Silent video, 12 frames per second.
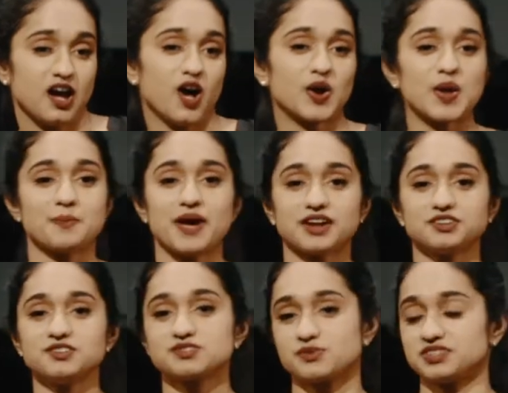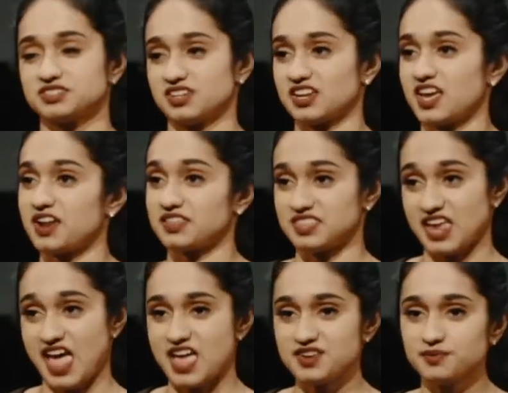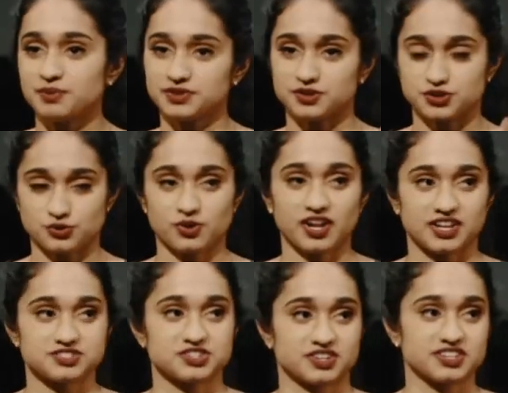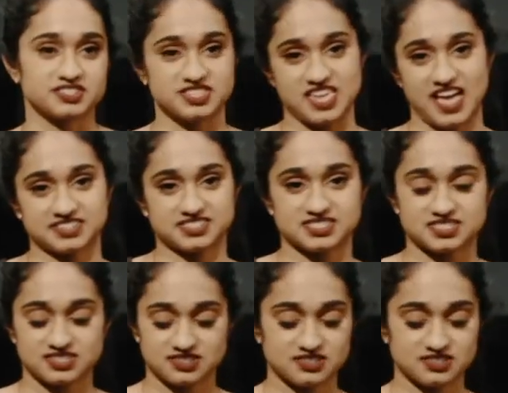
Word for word: I'll get back to this question again at the end, but the short answer is yes.